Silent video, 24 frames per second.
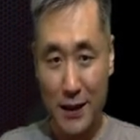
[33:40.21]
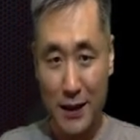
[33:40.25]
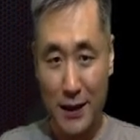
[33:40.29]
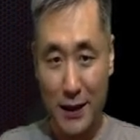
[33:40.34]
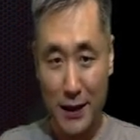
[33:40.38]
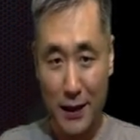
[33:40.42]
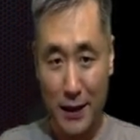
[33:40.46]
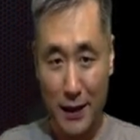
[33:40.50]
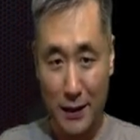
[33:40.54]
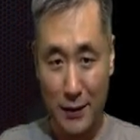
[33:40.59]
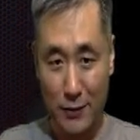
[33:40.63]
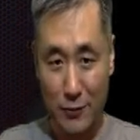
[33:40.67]

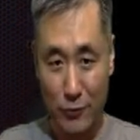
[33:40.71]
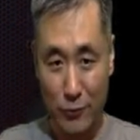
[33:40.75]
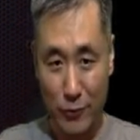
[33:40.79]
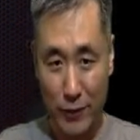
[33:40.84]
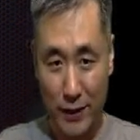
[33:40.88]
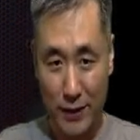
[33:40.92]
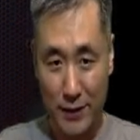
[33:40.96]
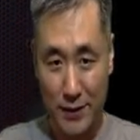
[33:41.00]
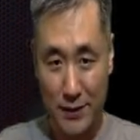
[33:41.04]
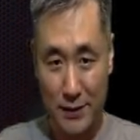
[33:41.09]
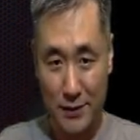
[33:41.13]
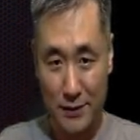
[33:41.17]
And
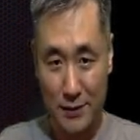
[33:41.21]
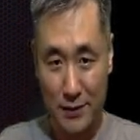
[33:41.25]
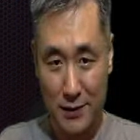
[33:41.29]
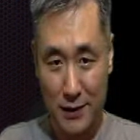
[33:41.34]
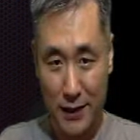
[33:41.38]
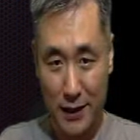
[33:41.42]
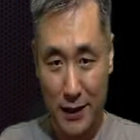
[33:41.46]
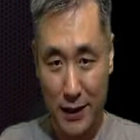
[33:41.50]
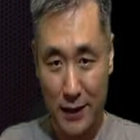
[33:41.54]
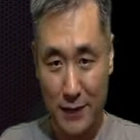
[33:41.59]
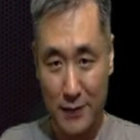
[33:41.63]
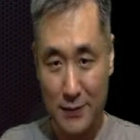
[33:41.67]
raising the
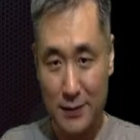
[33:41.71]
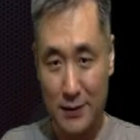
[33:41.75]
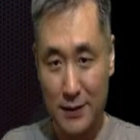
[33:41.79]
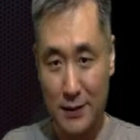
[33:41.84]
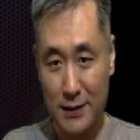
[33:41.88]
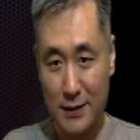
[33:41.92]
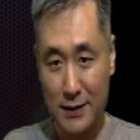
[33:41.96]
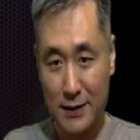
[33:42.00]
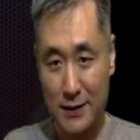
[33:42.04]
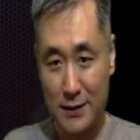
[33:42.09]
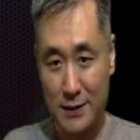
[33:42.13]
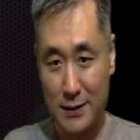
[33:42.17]
leg
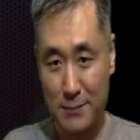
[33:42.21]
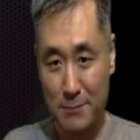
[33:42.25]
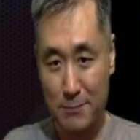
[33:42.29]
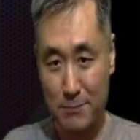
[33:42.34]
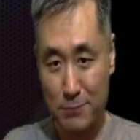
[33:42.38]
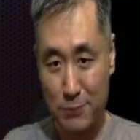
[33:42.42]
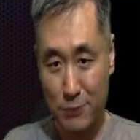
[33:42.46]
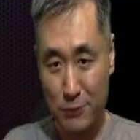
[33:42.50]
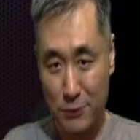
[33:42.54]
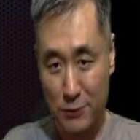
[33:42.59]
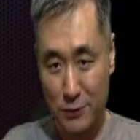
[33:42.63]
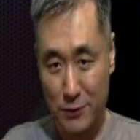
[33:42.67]
is the
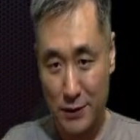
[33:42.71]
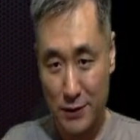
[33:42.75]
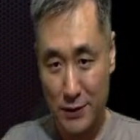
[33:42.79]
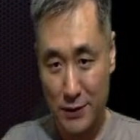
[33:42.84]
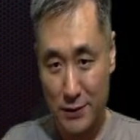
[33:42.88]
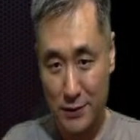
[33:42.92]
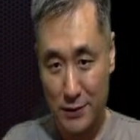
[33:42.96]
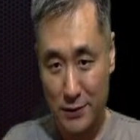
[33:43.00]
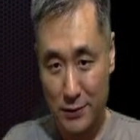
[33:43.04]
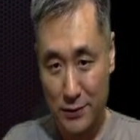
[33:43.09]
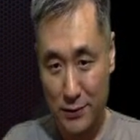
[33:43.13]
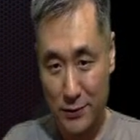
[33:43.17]
pulling the
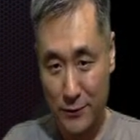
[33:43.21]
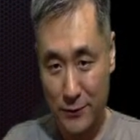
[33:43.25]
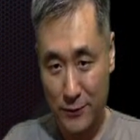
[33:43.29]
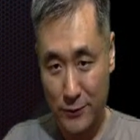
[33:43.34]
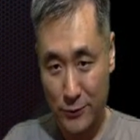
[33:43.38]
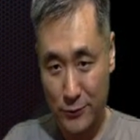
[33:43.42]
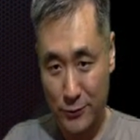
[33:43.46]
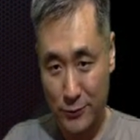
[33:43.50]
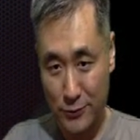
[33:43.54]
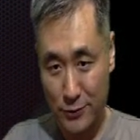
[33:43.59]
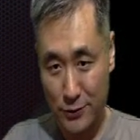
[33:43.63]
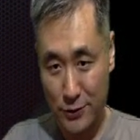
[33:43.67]
nerve
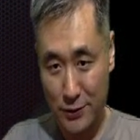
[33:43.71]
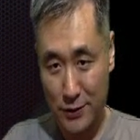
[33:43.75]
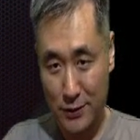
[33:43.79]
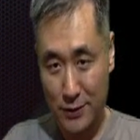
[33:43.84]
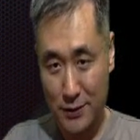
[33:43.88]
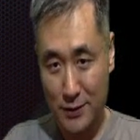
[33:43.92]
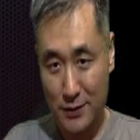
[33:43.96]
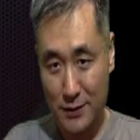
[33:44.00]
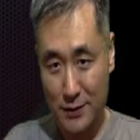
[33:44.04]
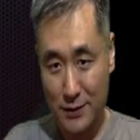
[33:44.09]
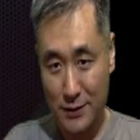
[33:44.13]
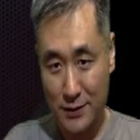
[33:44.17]
root
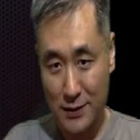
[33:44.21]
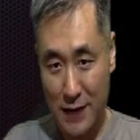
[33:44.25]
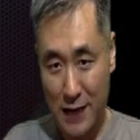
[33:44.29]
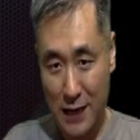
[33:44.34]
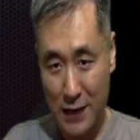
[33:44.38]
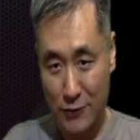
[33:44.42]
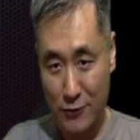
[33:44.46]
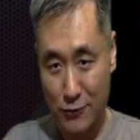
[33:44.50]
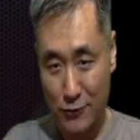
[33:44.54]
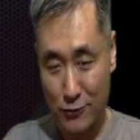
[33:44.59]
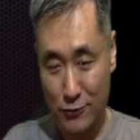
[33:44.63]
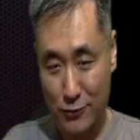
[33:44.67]

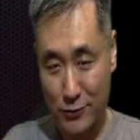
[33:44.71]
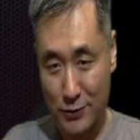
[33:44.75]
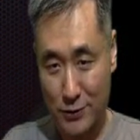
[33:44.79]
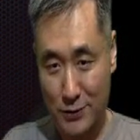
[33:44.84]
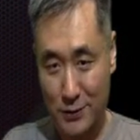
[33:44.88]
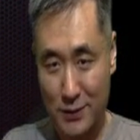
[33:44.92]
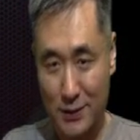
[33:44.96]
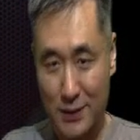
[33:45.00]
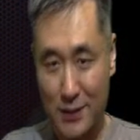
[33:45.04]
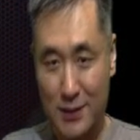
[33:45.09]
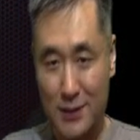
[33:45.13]
downward.